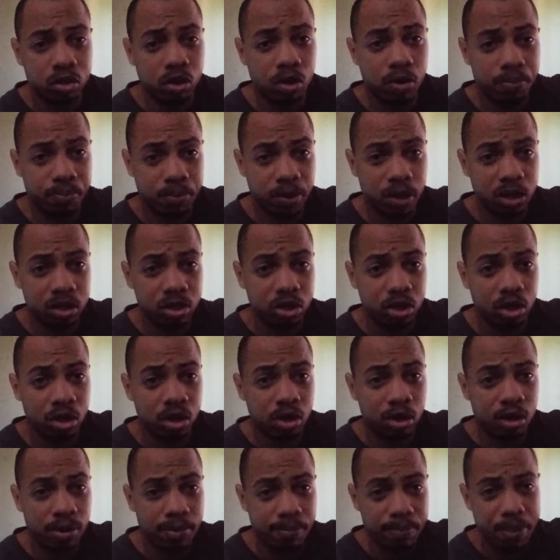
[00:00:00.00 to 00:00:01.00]

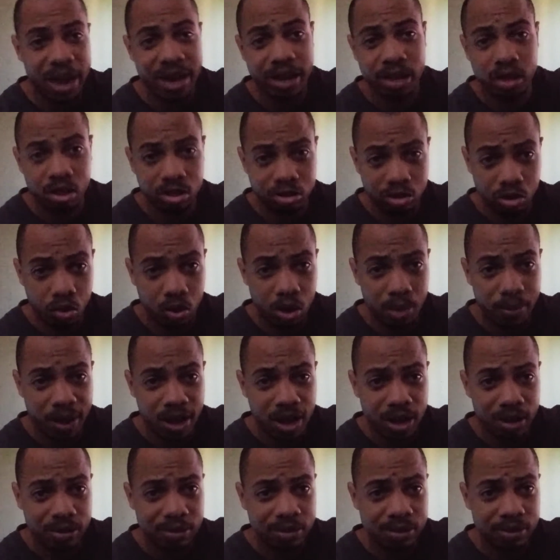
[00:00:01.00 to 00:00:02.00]
picture back in the Toy
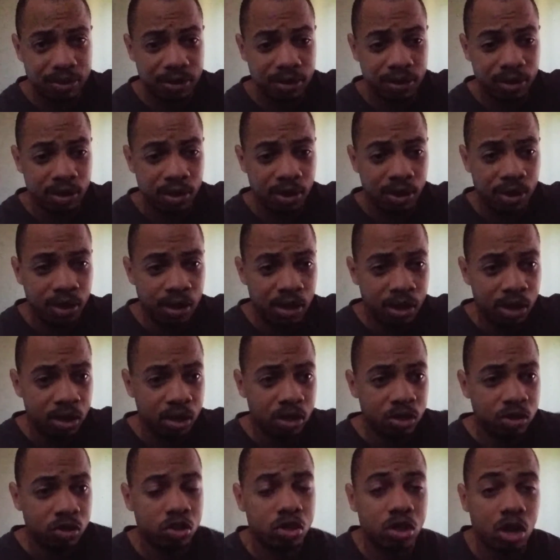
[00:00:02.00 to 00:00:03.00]
Box.
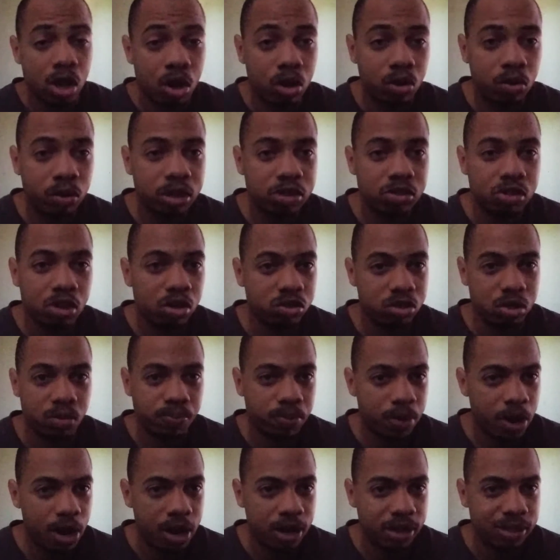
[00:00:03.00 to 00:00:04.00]
So it's no
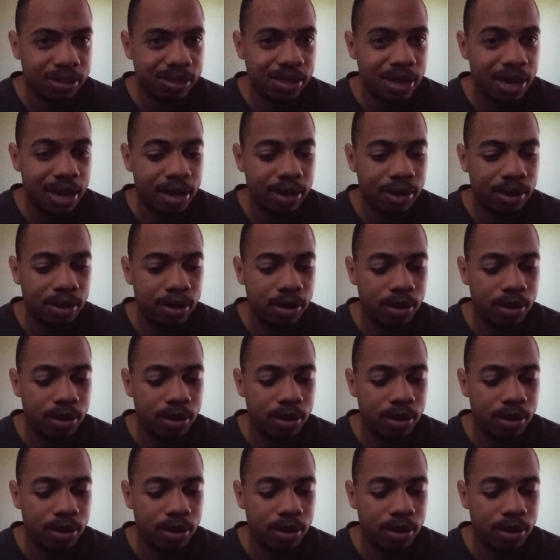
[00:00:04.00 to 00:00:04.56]
surprise that